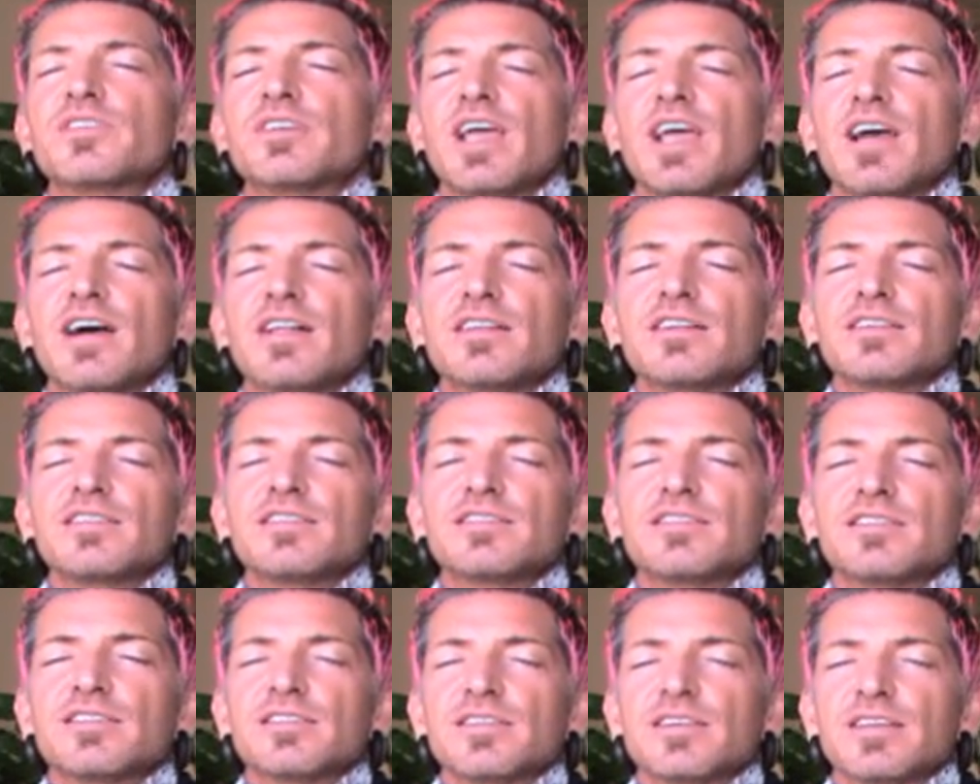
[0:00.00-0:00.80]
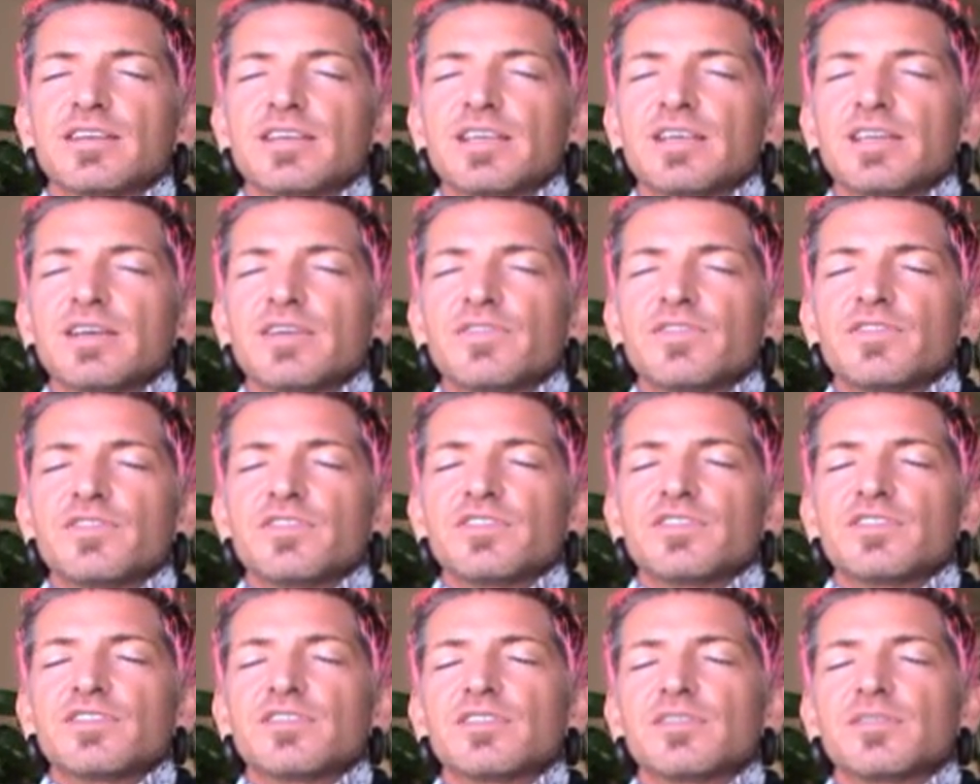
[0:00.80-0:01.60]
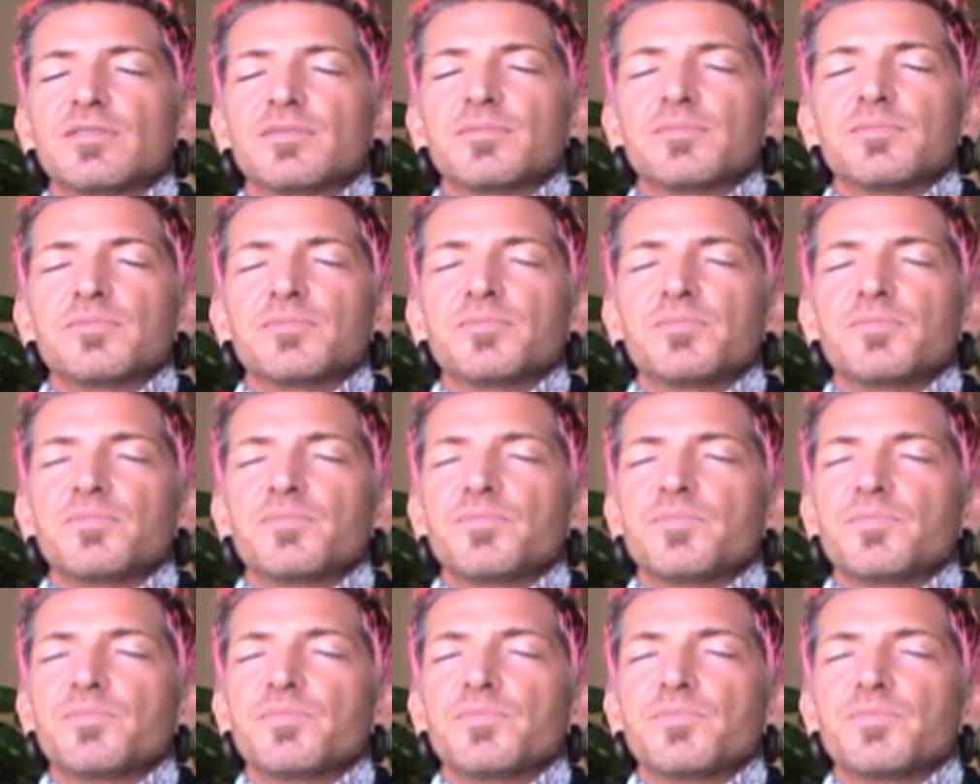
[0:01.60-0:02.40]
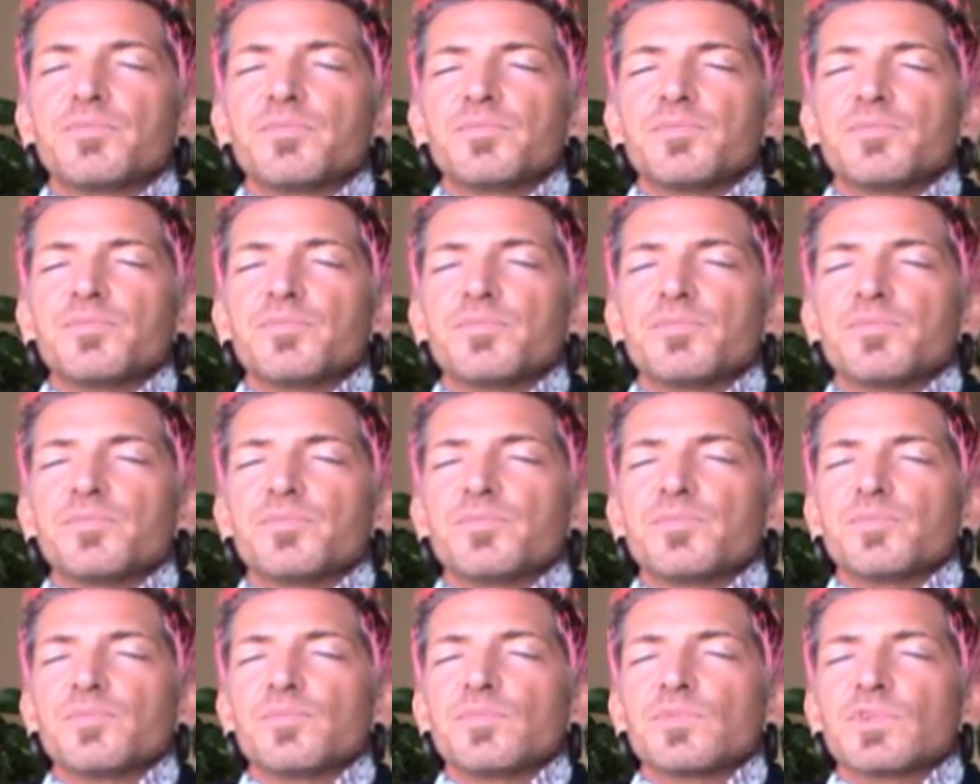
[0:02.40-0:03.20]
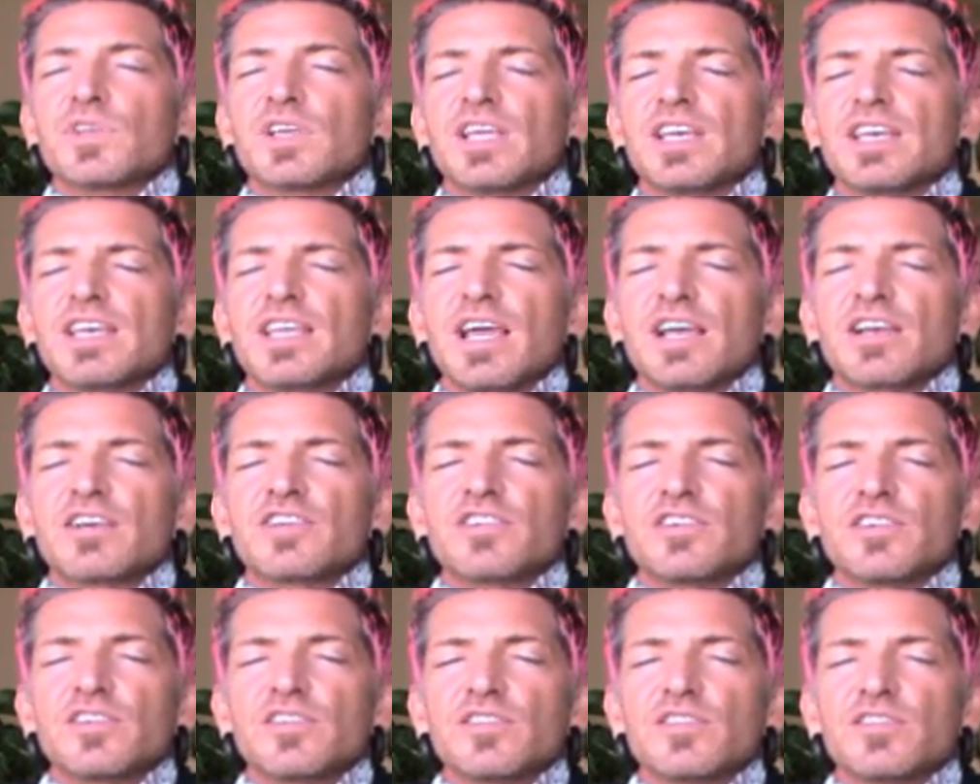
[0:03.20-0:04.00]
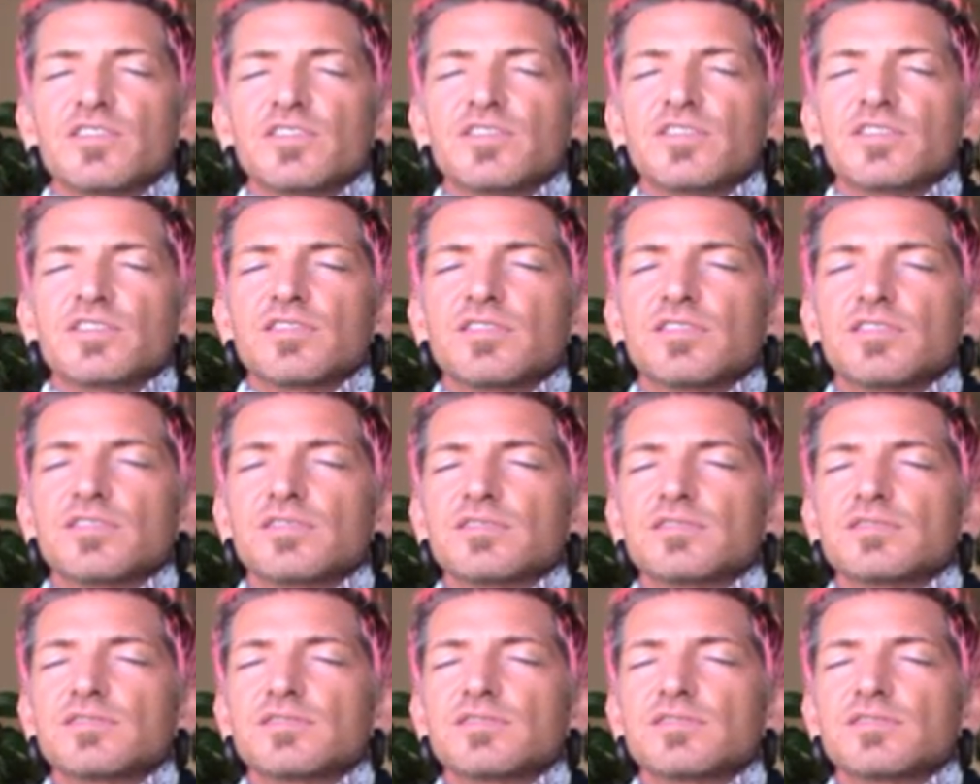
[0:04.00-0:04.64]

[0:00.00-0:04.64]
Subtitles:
talents and gifts and connections.